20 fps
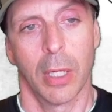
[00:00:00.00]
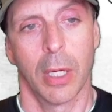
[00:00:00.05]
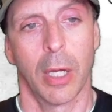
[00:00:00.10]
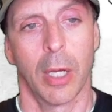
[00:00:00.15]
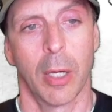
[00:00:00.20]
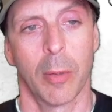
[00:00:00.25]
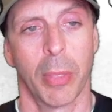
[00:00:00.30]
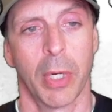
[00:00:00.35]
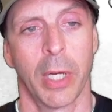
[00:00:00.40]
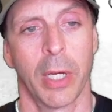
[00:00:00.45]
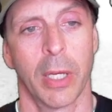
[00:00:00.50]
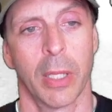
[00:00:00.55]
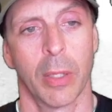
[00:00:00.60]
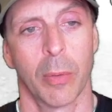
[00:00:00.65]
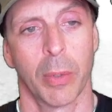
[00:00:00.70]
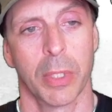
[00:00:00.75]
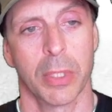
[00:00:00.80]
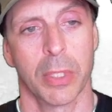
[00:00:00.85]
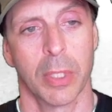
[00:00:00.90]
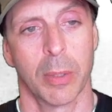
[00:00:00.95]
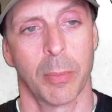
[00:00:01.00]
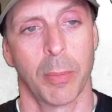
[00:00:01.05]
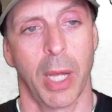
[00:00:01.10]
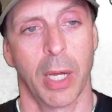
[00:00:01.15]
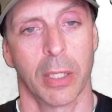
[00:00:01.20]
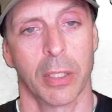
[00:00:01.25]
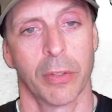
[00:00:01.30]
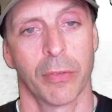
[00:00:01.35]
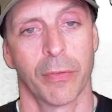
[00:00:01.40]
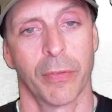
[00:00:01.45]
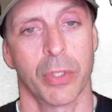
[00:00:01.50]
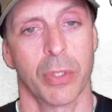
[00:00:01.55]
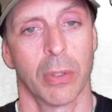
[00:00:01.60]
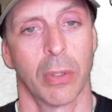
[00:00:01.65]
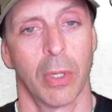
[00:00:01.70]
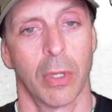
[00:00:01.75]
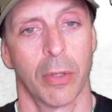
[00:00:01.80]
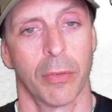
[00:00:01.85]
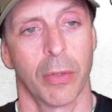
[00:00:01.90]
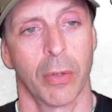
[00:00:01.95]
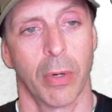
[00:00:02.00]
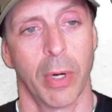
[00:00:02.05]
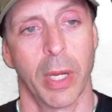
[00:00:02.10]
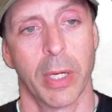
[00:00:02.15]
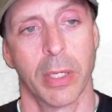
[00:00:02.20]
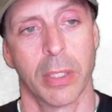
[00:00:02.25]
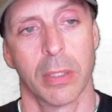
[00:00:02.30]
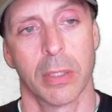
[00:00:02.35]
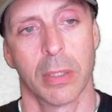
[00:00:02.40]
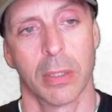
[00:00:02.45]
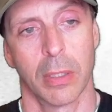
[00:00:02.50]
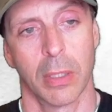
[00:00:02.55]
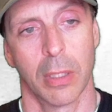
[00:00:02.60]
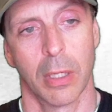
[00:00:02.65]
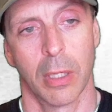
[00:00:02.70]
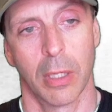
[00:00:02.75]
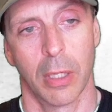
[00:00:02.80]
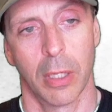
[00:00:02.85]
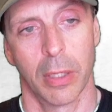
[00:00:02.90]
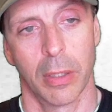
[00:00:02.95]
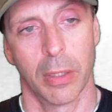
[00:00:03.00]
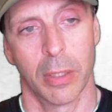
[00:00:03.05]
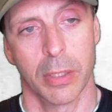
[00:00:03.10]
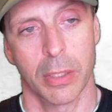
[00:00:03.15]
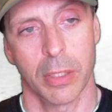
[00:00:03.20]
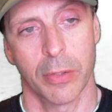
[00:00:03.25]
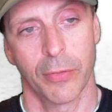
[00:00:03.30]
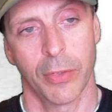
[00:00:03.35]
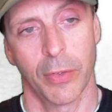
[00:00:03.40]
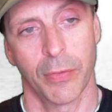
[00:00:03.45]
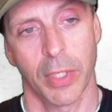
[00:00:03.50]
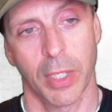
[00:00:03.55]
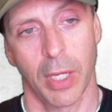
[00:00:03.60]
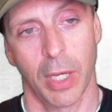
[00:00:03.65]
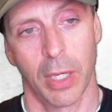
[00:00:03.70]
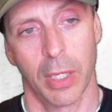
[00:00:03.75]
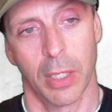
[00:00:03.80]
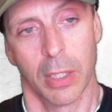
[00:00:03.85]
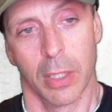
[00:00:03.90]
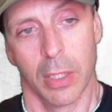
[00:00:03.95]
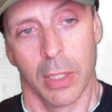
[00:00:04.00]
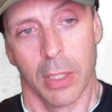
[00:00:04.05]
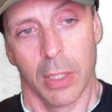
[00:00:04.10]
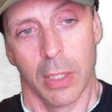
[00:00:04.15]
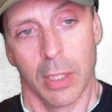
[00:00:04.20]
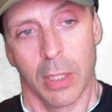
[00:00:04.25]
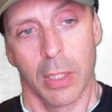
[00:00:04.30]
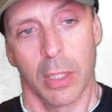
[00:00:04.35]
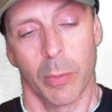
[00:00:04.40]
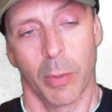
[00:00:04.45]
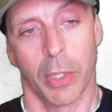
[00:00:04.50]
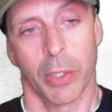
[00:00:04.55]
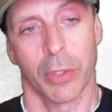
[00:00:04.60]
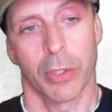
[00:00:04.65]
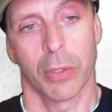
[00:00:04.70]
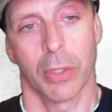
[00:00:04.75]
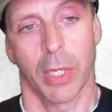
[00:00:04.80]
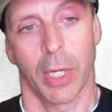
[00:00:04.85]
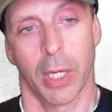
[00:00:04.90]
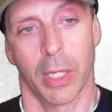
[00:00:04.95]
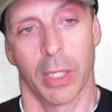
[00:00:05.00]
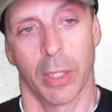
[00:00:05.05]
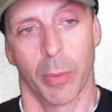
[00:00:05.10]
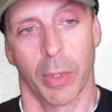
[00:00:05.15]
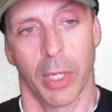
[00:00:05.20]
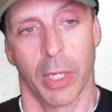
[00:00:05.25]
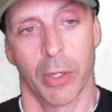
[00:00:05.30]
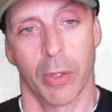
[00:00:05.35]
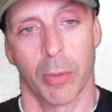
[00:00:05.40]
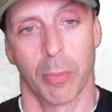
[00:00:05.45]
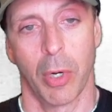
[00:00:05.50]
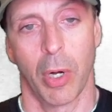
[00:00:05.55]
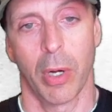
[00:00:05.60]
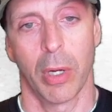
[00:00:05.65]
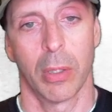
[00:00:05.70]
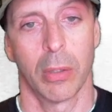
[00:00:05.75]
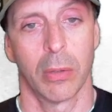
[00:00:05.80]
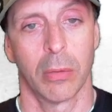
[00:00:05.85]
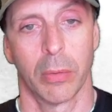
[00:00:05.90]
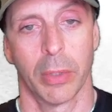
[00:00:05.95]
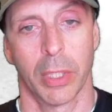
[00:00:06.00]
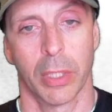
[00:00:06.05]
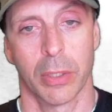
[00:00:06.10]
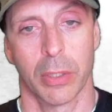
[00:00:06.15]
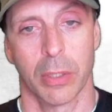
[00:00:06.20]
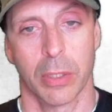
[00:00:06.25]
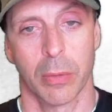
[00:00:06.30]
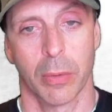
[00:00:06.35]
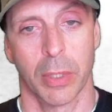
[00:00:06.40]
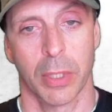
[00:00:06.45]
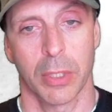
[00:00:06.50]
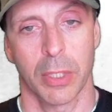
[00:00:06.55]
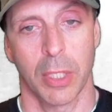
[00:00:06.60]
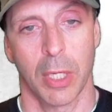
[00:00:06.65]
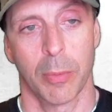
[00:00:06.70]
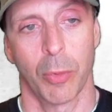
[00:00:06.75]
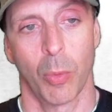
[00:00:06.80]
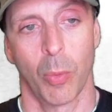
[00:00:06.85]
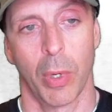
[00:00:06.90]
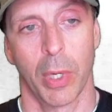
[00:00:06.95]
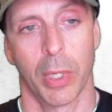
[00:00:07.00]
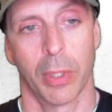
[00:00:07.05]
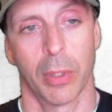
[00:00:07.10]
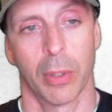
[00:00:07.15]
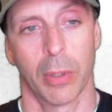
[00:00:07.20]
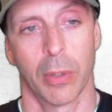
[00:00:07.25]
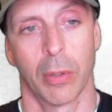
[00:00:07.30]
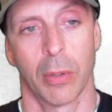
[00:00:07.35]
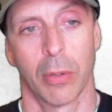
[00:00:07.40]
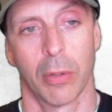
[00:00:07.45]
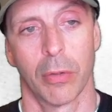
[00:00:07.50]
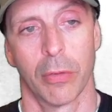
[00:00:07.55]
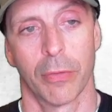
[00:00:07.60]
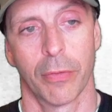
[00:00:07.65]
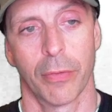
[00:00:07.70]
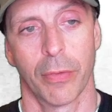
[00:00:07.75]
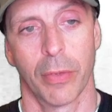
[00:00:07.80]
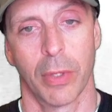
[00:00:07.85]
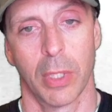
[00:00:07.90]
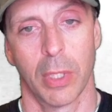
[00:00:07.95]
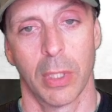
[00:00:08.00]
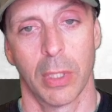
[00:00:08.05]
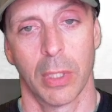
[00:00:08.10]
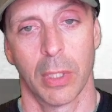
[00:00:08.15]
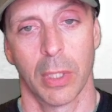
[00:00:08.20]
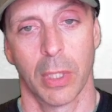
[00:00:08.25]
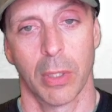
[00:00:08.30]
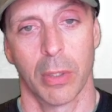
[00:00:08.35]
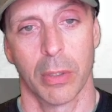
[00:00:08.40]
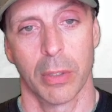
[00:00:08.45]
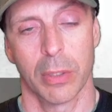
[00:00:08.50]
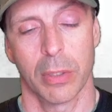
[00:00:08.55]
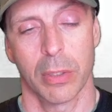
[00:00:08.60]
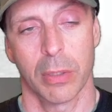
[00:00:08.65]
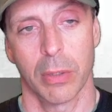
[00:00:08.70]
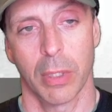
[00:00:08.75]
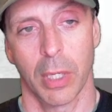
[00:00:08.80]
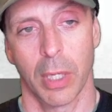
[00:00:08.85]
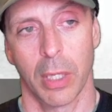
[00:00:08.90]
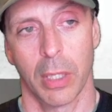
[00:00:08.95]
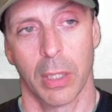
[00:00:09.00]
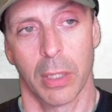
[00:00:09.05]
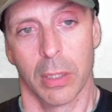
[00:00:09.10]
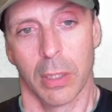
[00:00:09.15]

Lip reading: but any of the ones that are marked official I've created. There's the 50k, the 1 and 2k, and the 100 mile. We can just do an example one of the 102k.